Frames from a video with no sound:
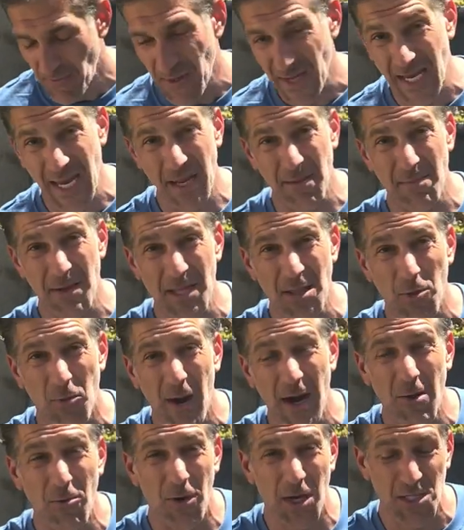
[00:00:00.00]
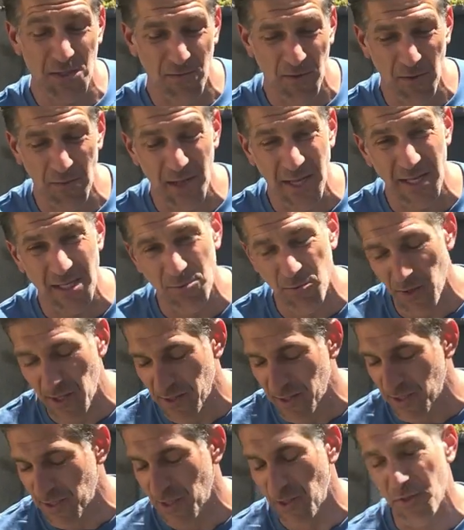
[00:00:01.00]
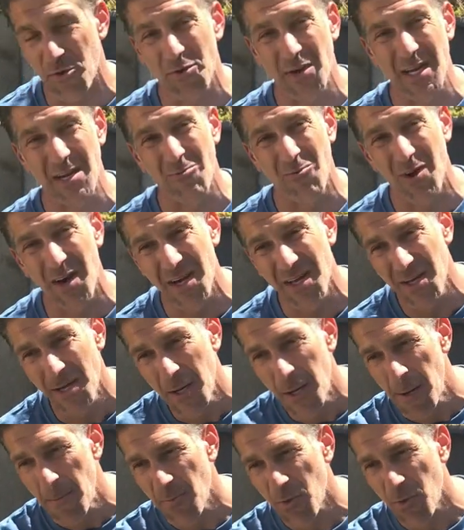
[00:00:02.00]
again being the whitewash formula as well as the three in one,